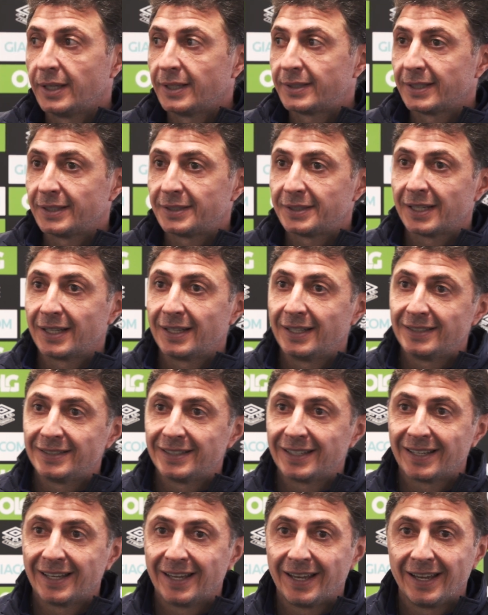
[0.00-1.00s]
it's a challenge
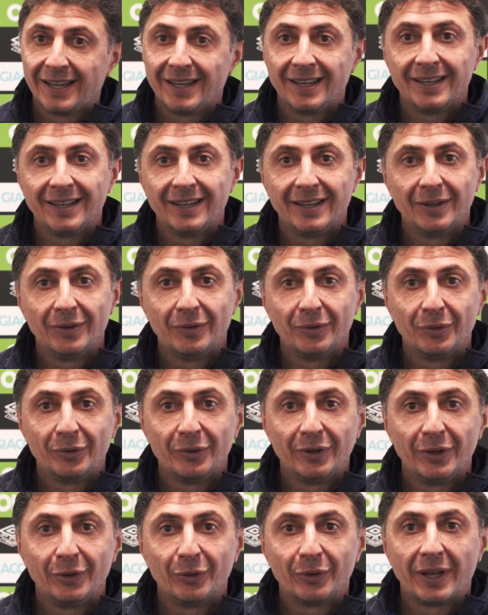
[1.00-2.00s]
again. New
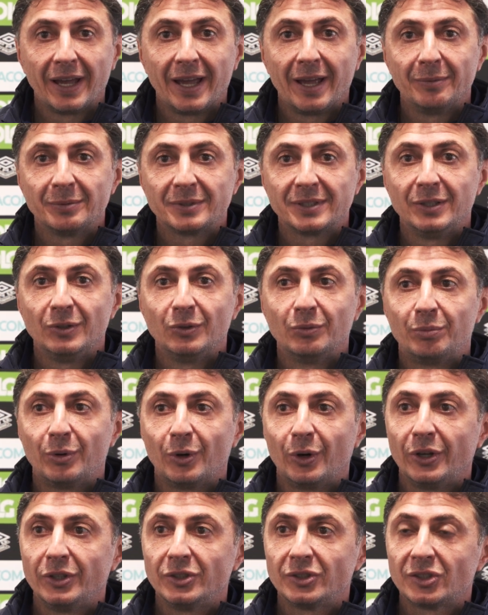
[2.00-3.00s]
new games, new
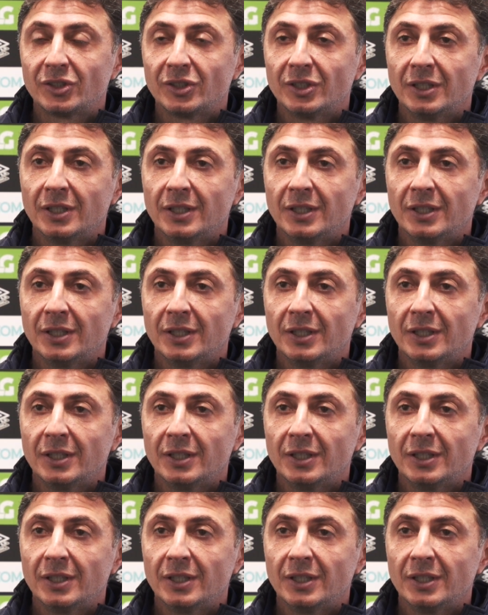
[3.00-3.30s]
points.